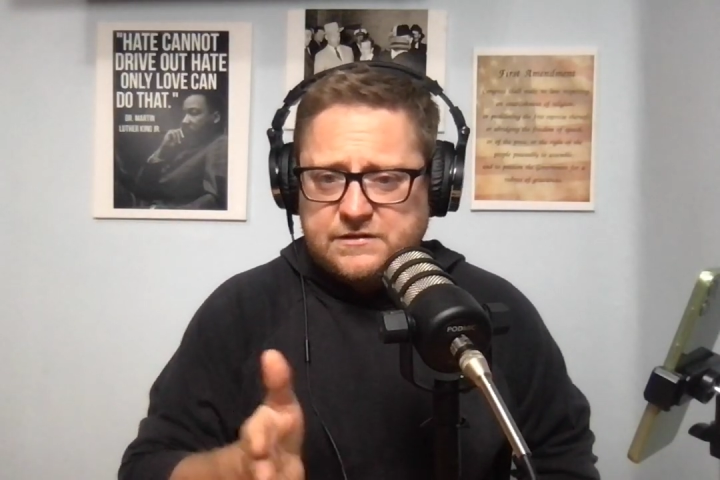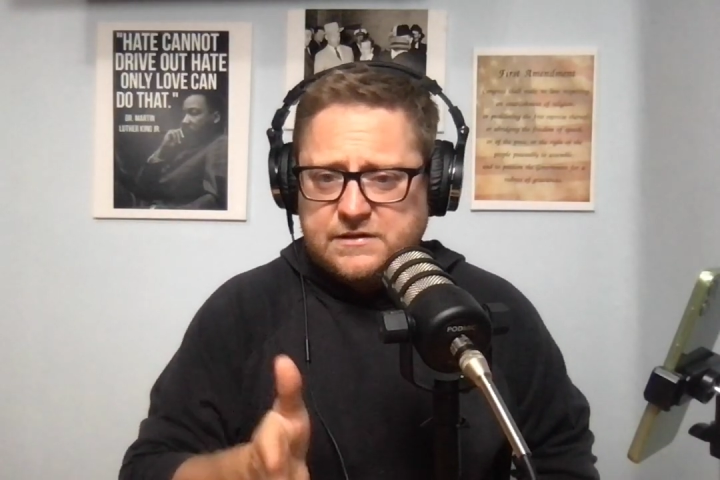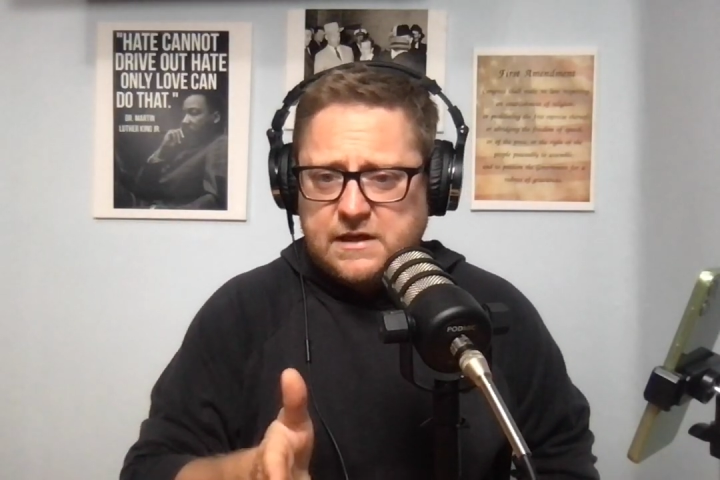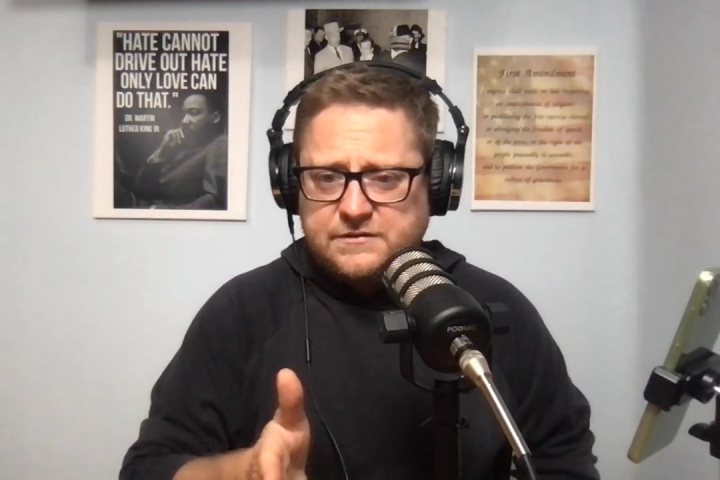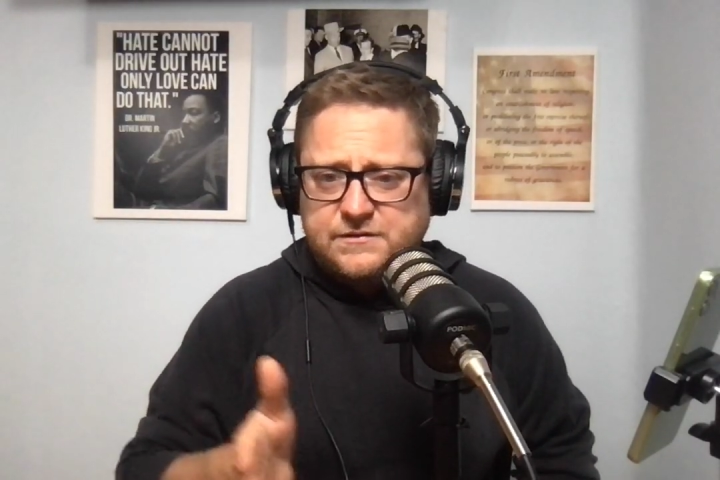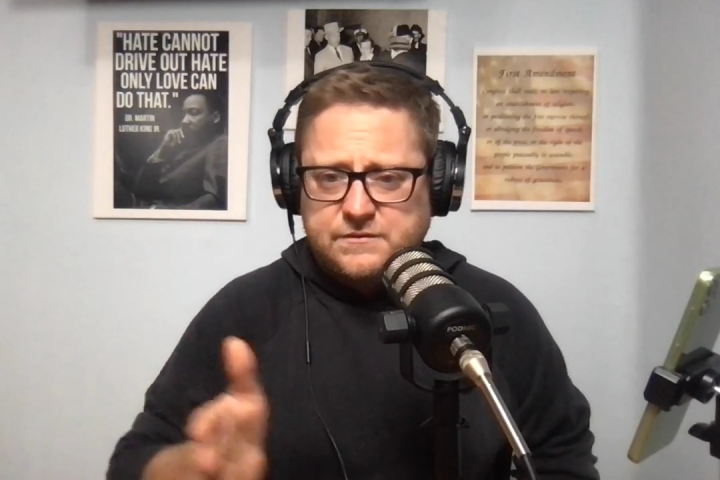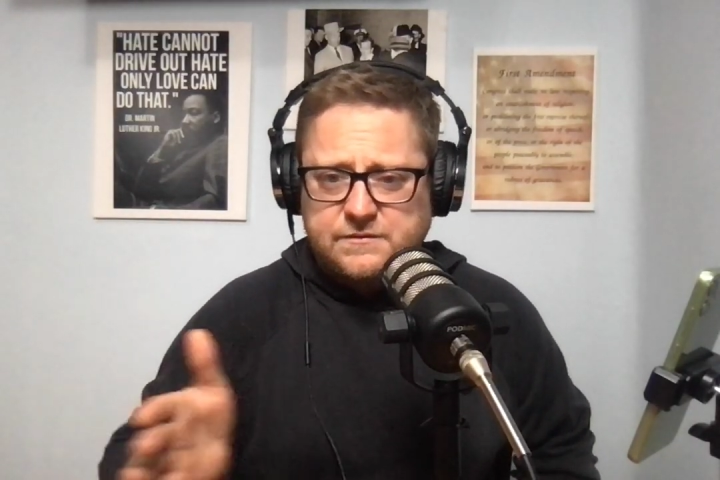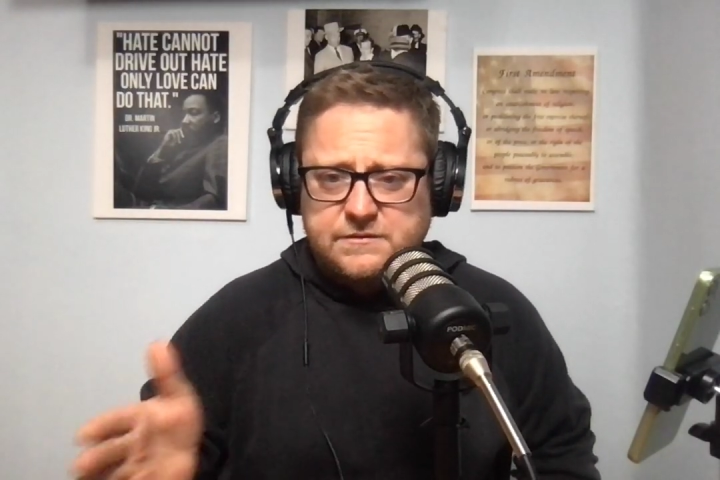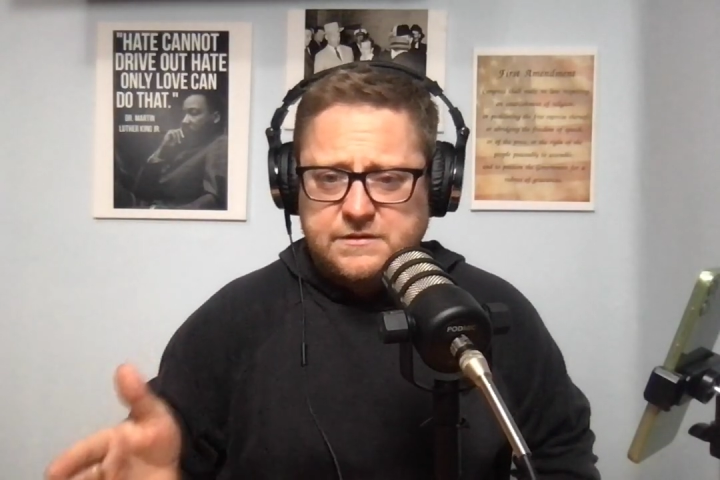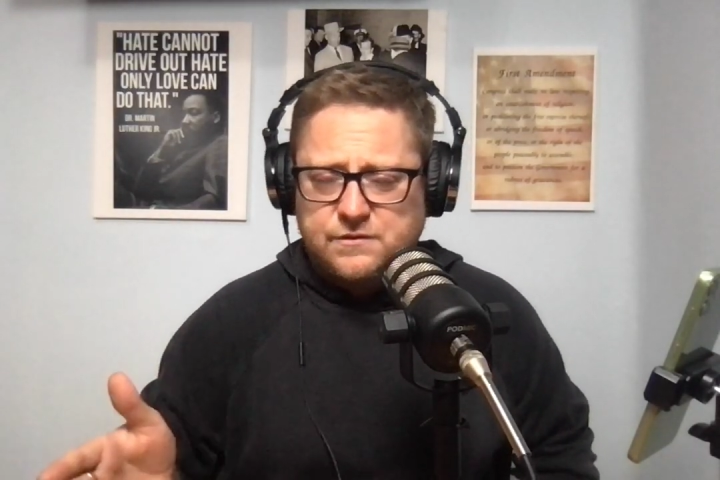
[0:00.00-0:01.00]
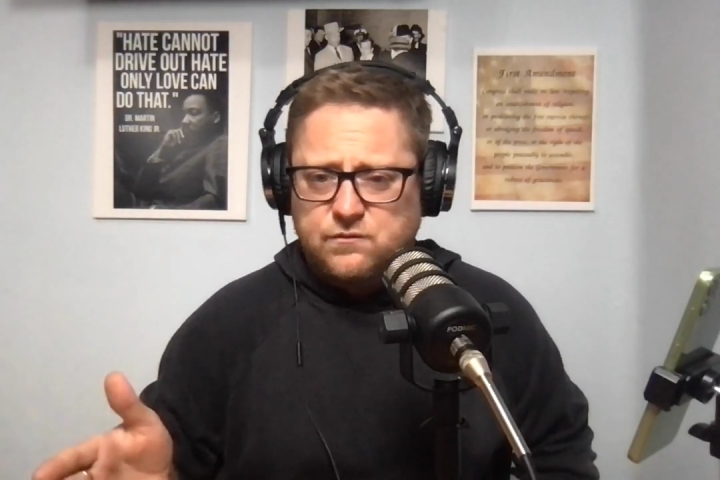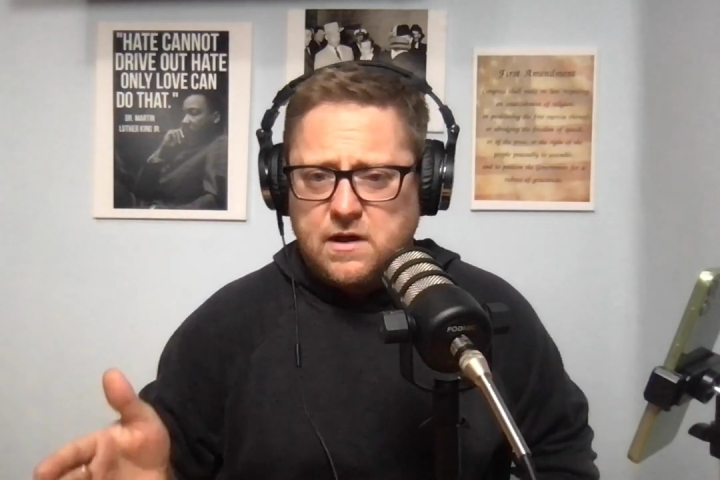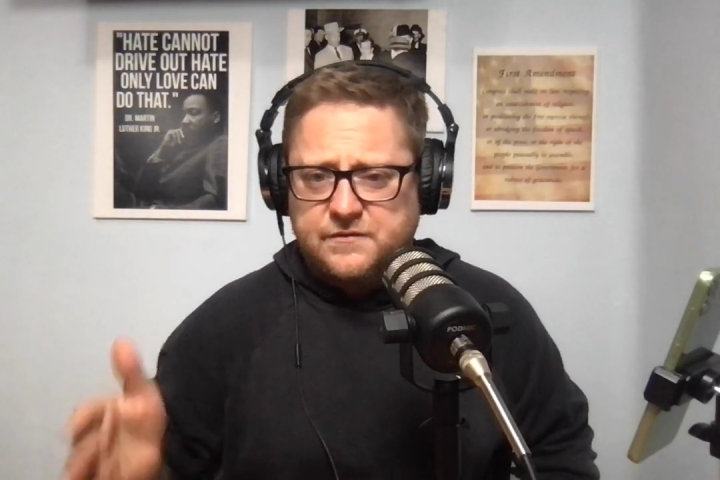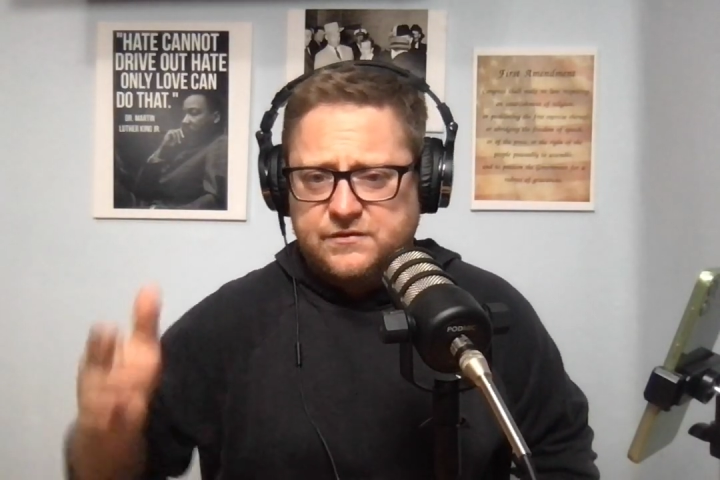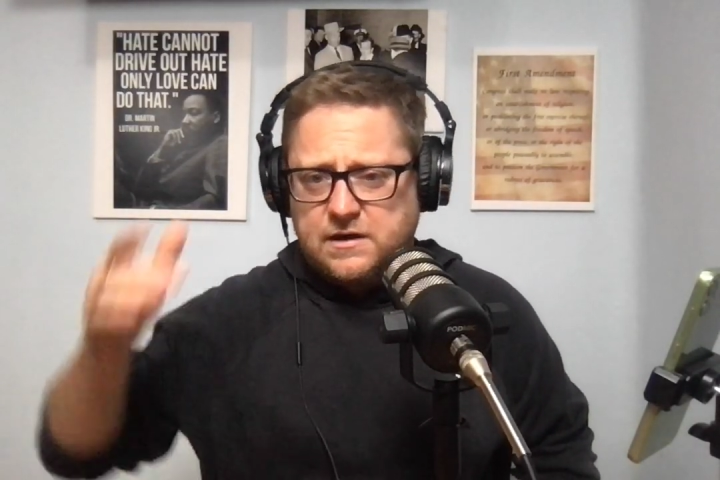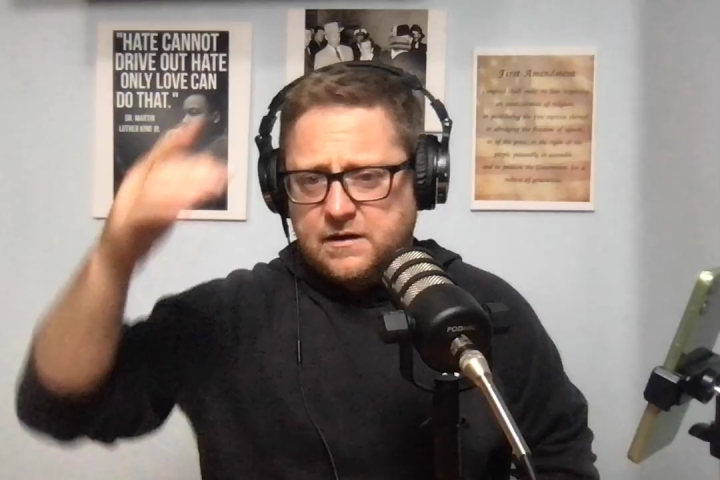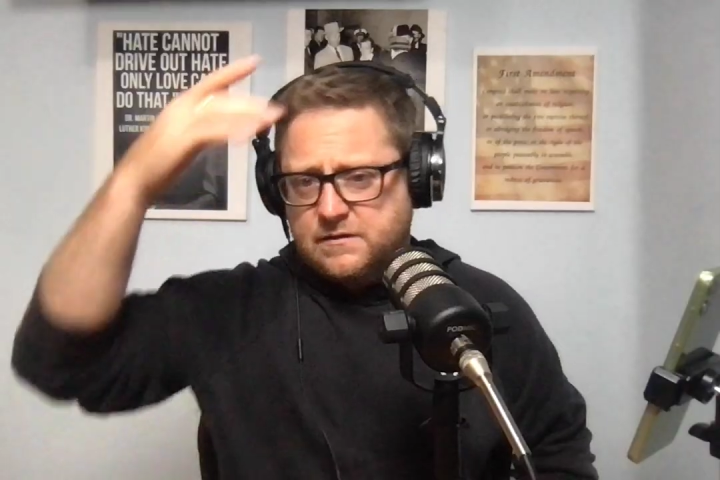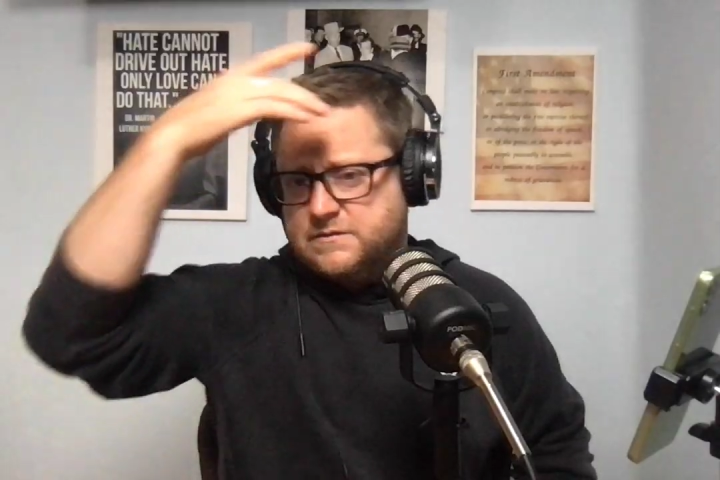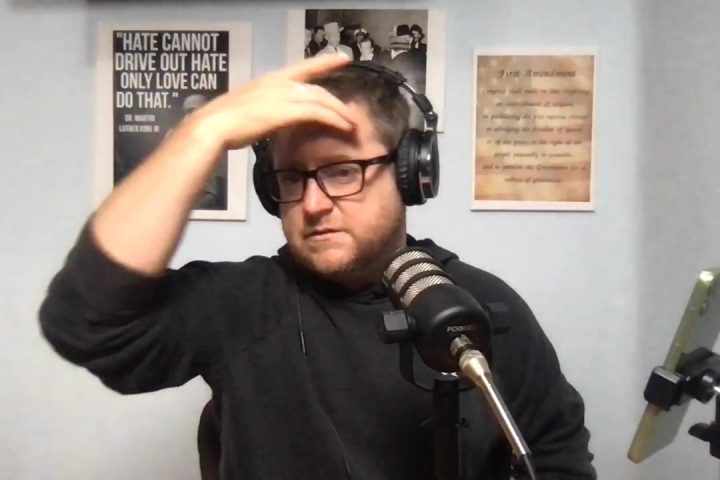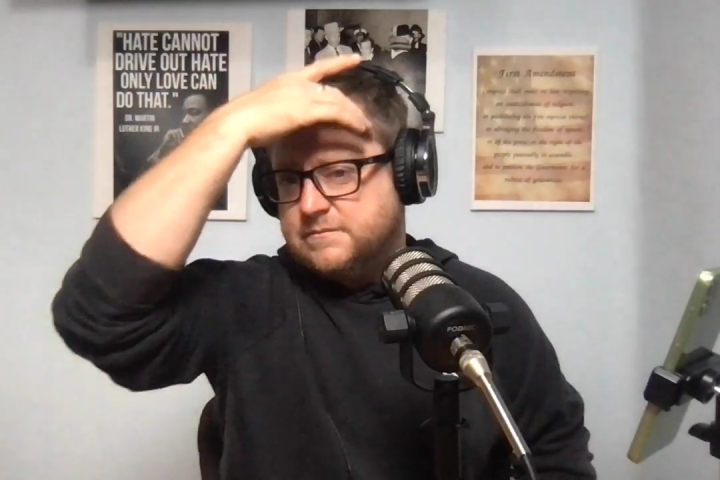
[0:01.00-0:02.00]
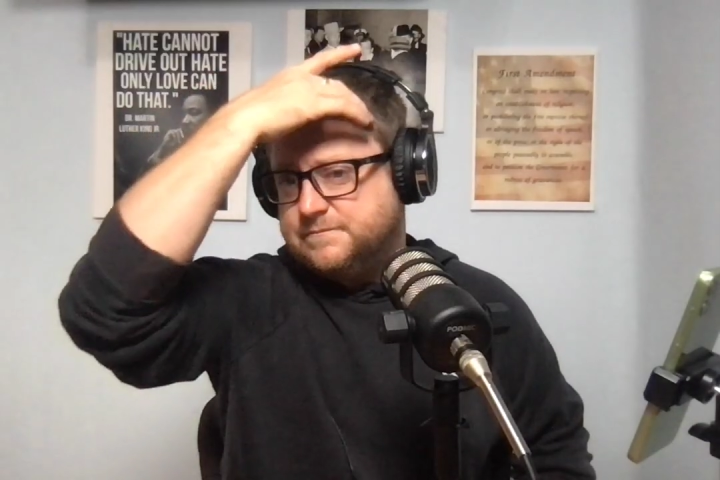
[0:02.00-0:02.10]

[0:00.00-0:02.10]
Sassoons and the Rothschilds.